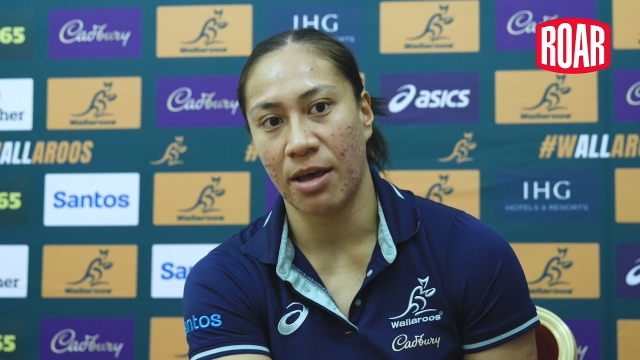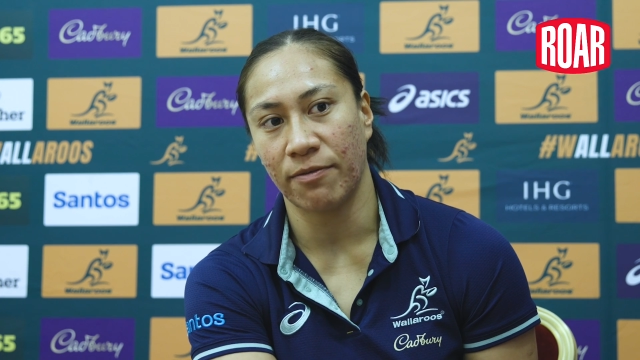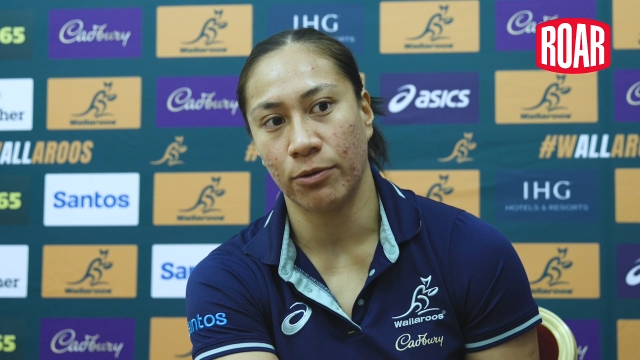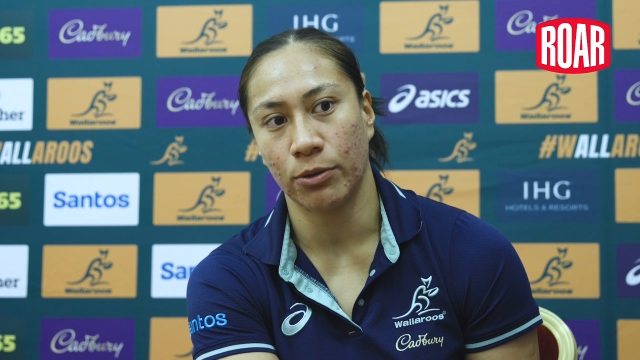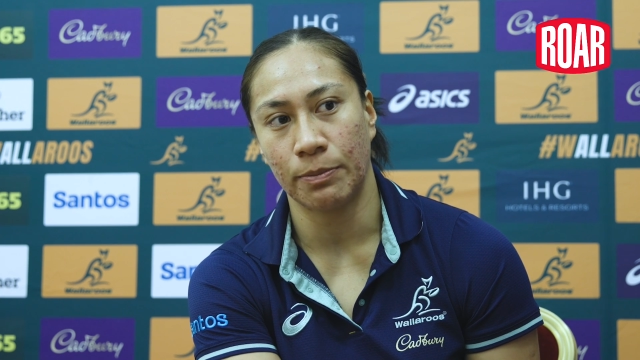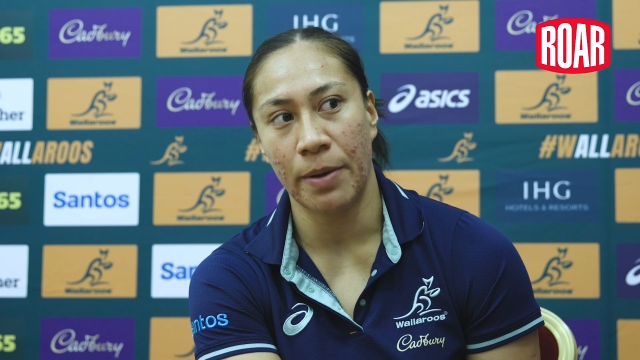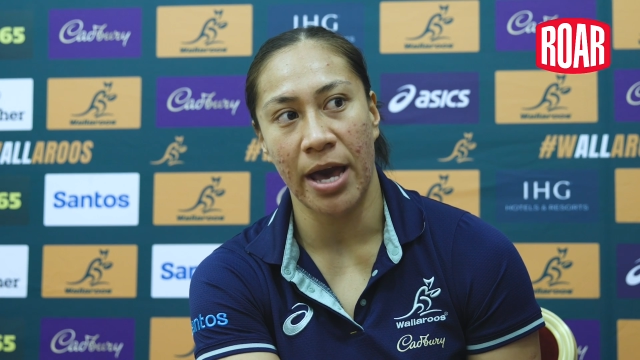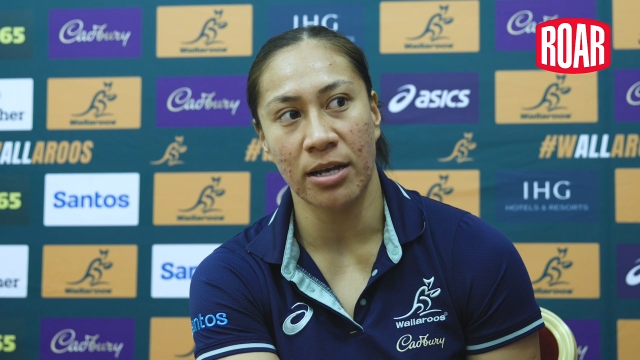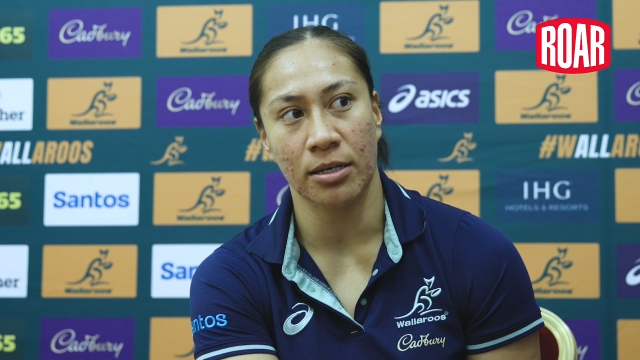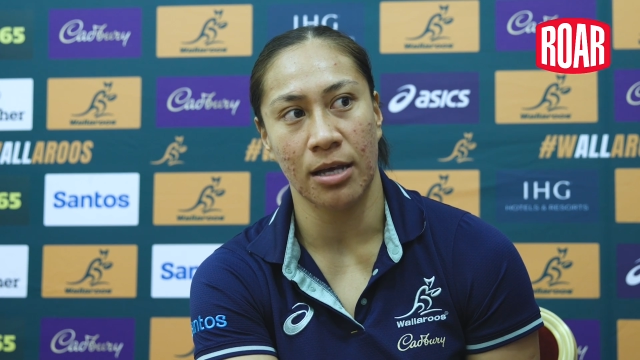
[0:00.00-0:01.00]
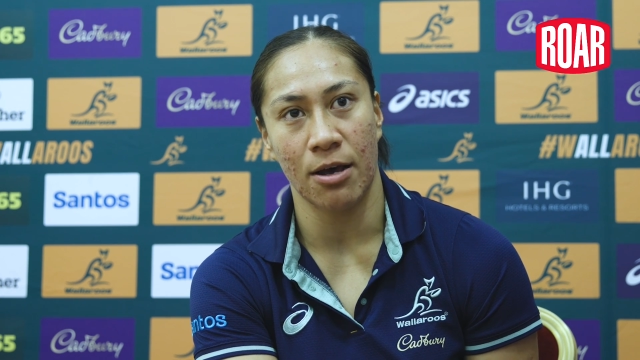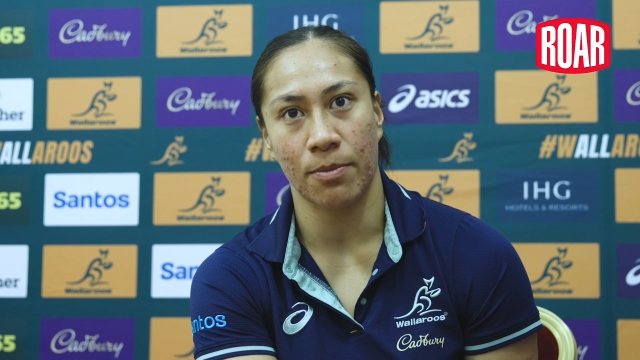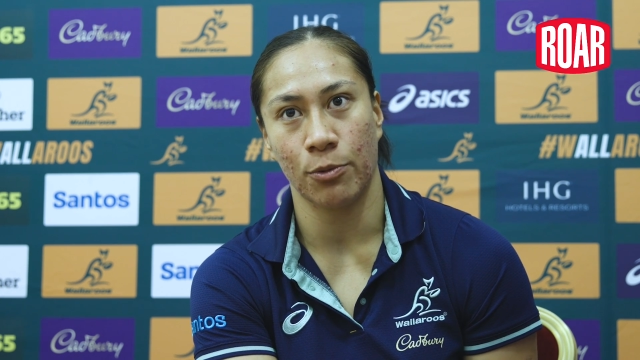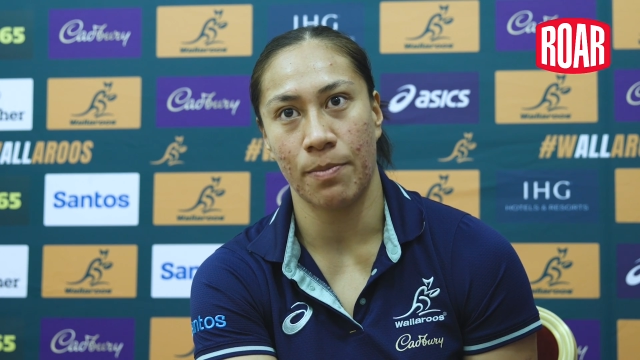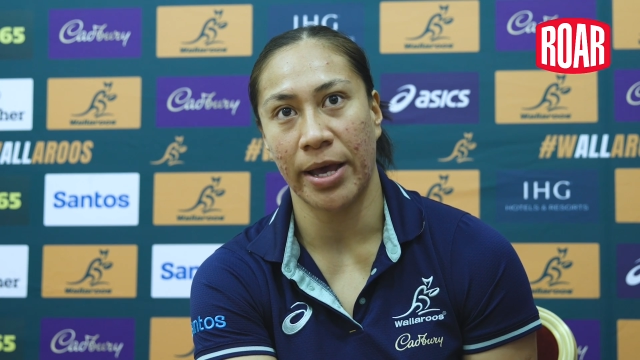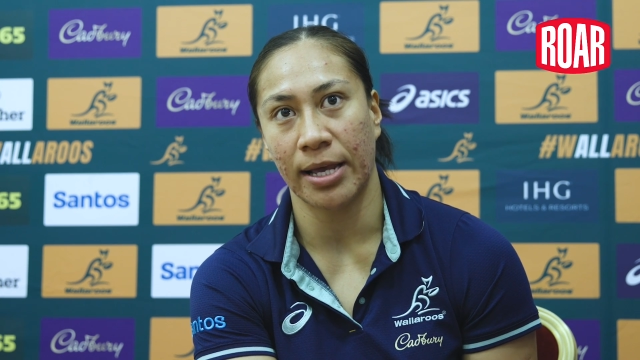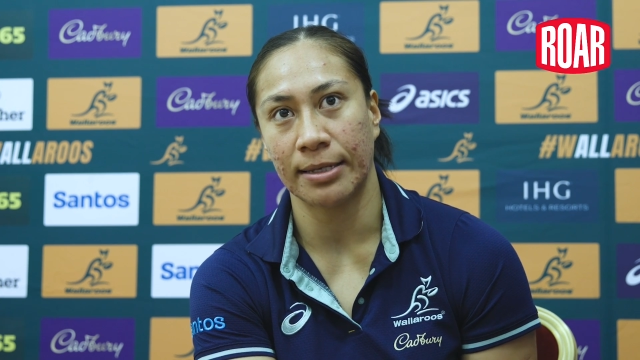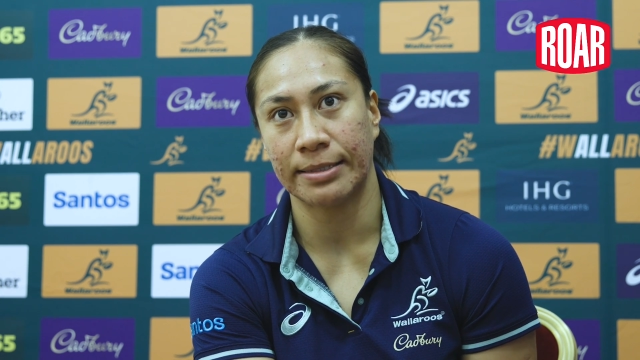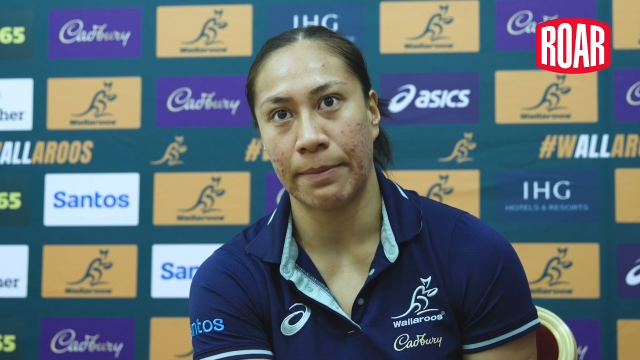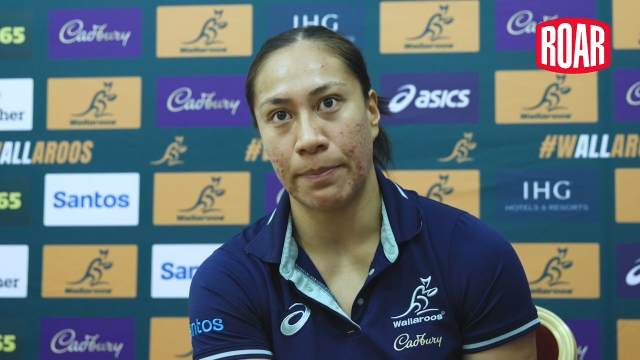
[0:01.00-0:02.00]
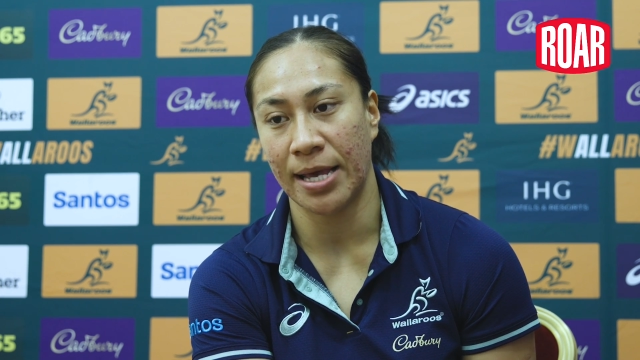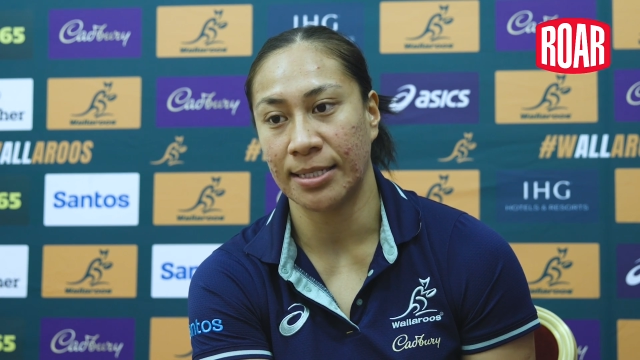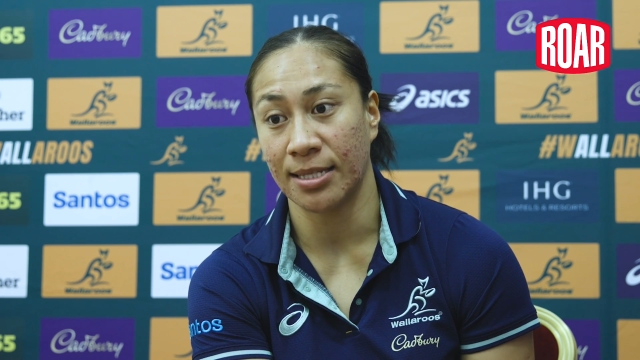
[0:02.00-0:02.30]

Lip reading: in that forward pack, we back our set piece.